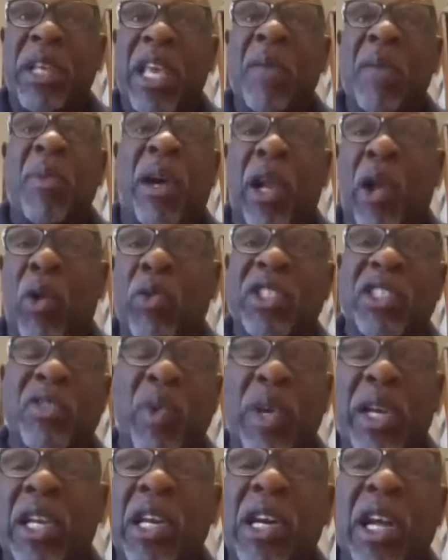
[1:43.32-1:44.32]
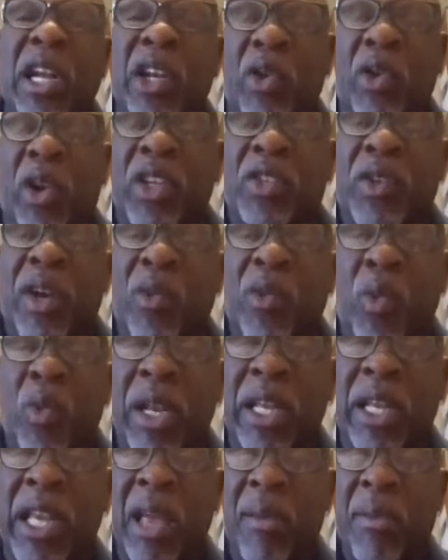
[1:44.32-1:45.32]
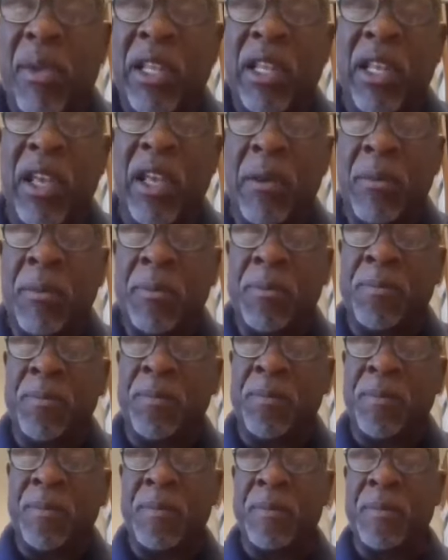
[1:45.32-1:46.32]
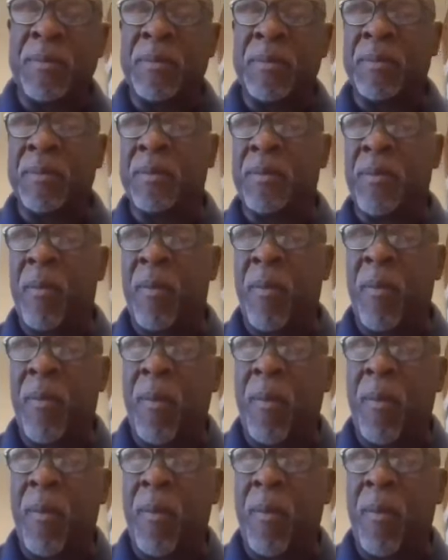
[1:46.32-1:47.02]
keep it close as we could in order to try to win the game at the end. It may be